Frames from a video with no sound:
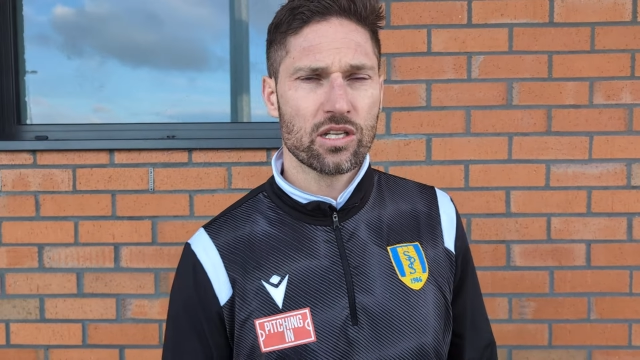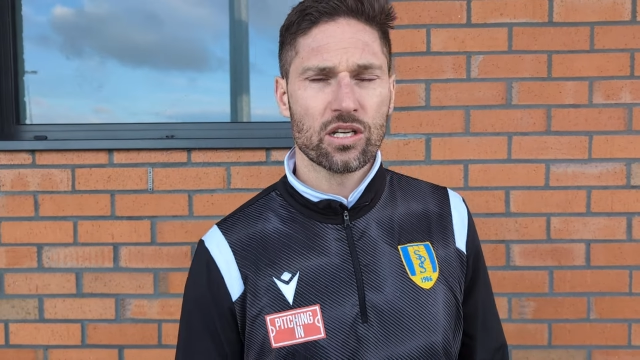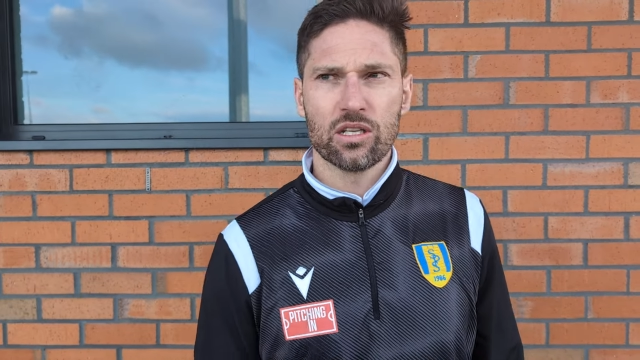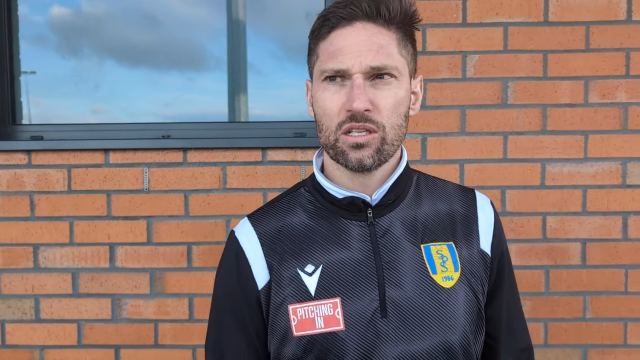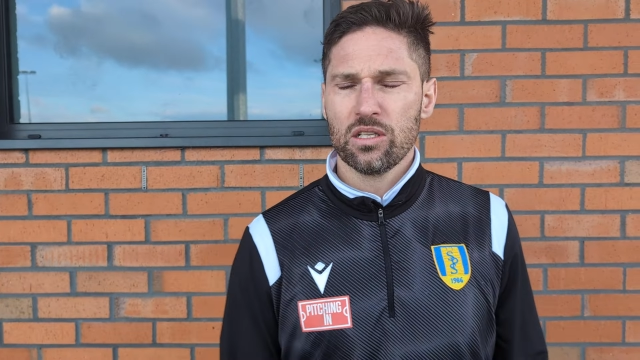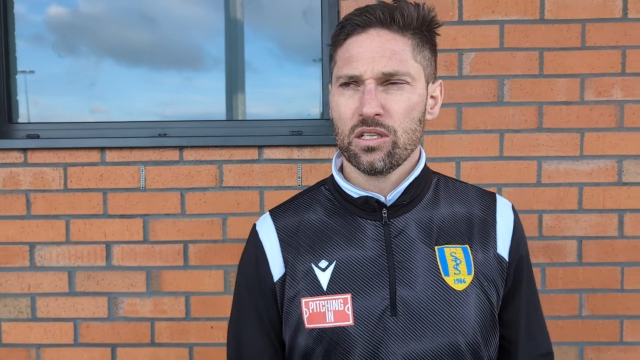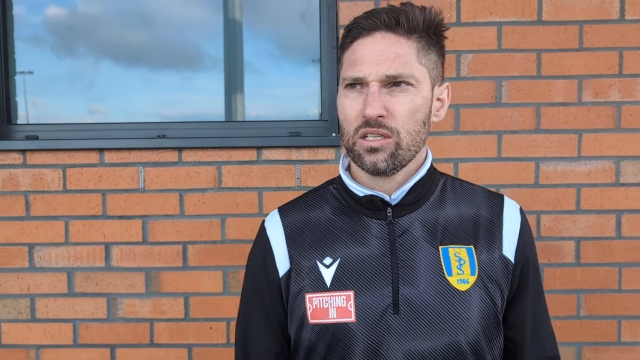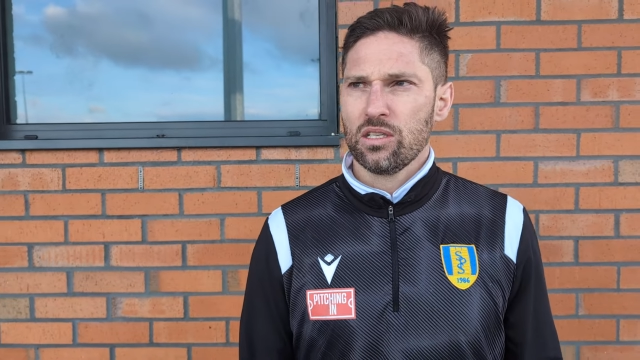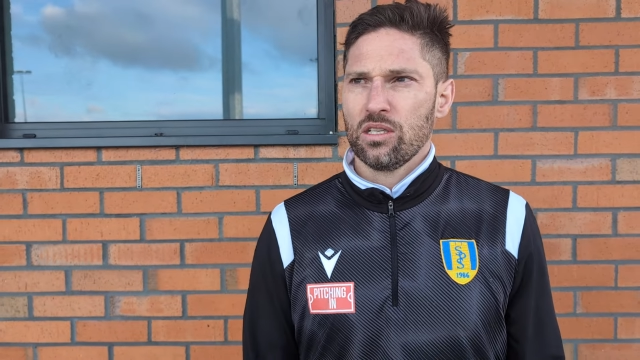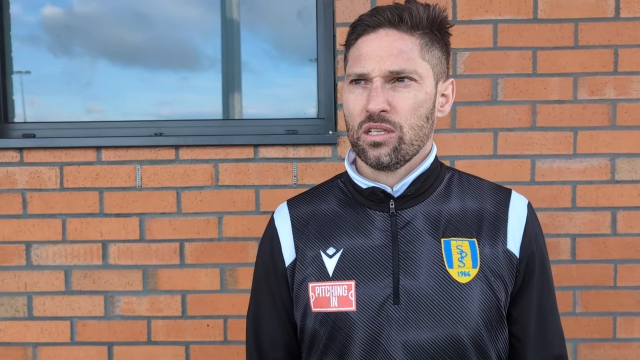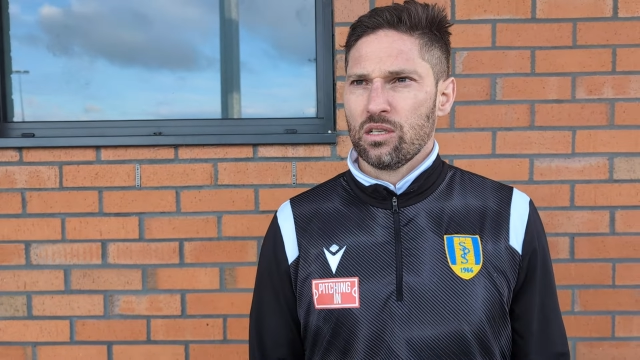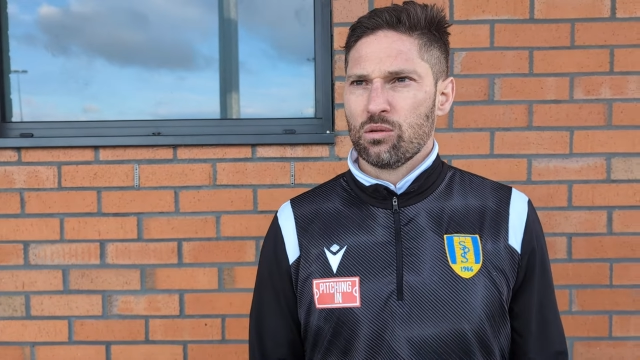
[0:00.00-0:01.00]
that
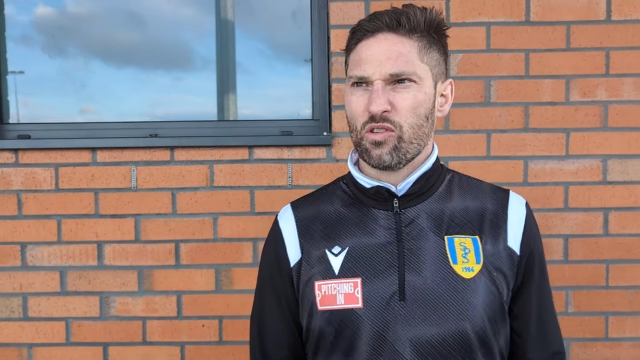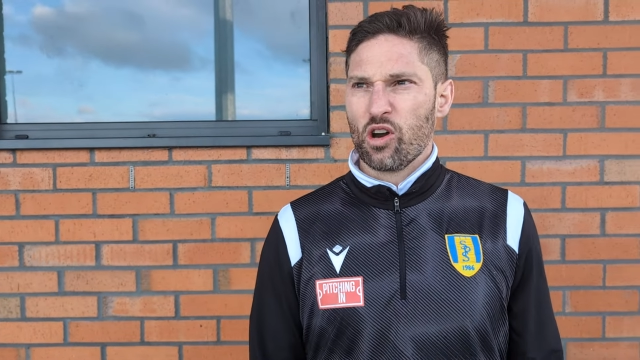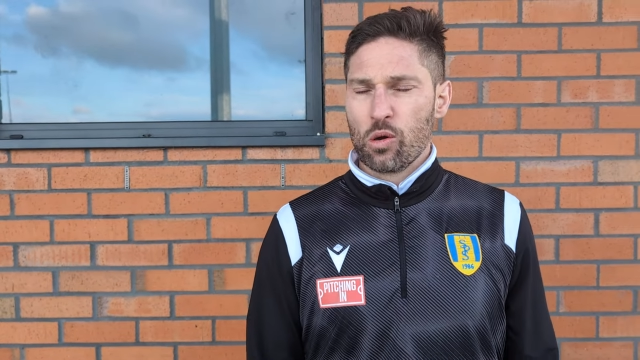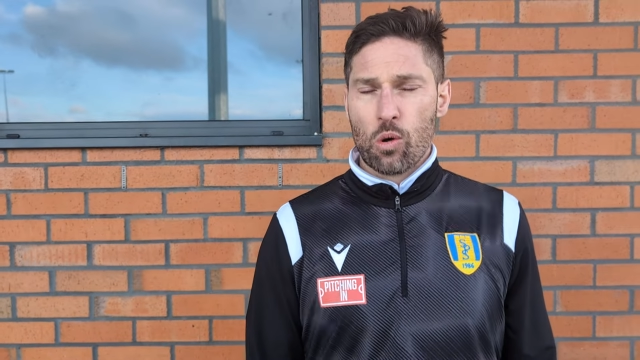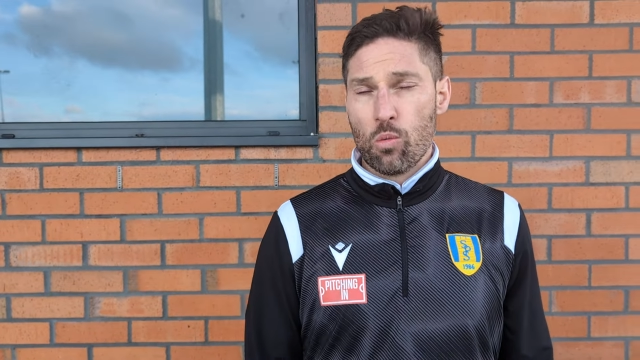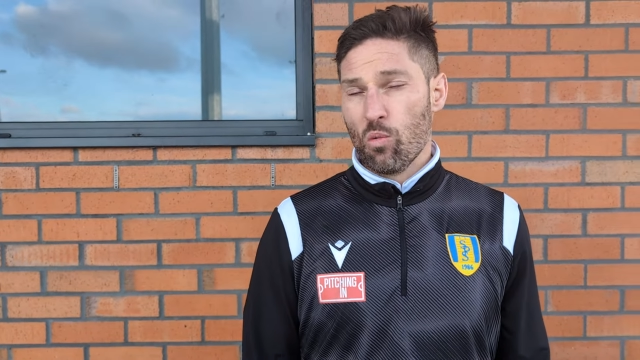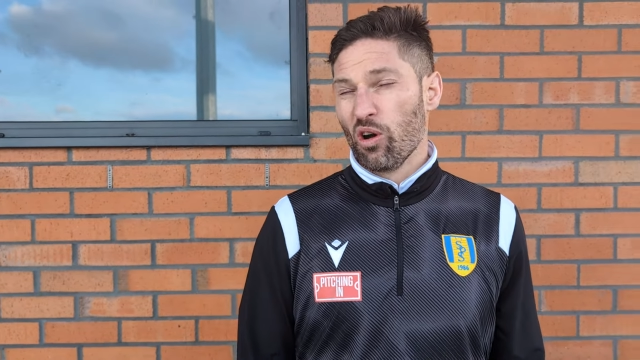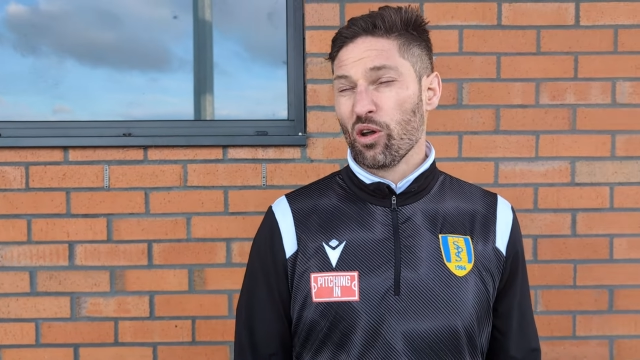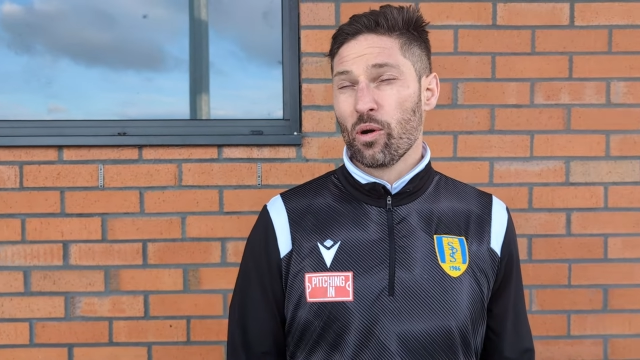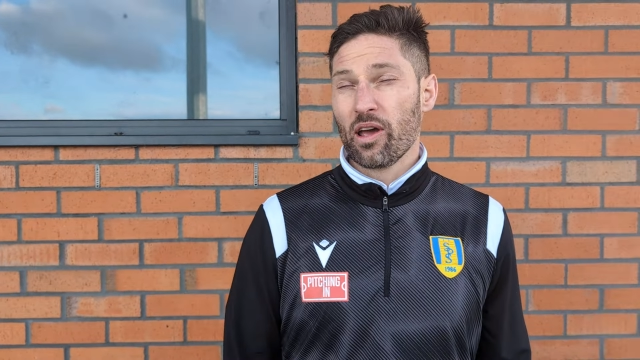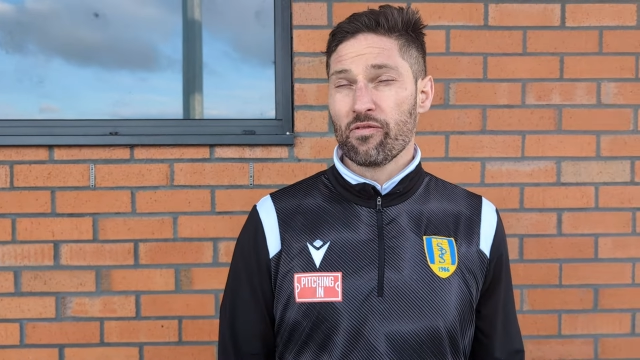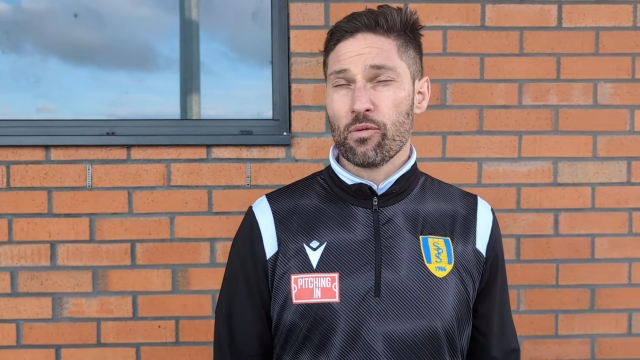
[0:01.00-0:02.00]
we've only won one away